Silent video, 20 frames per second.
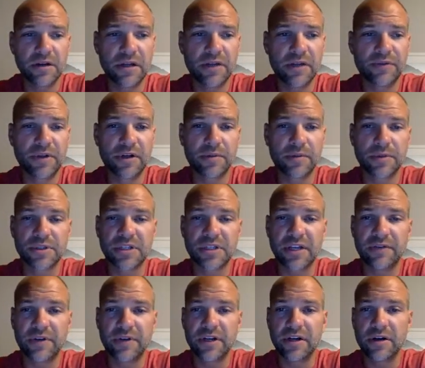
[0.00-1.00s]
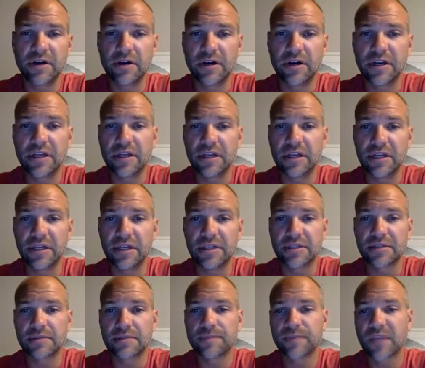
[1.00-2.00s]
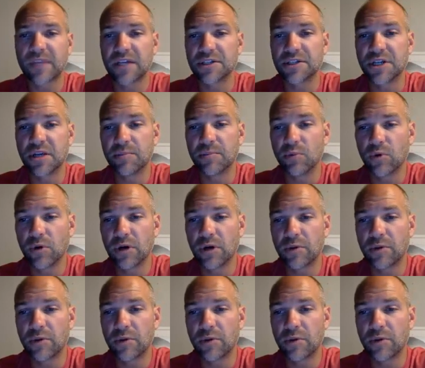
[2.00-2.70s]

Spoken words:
And then number 7 here is a Jamboard.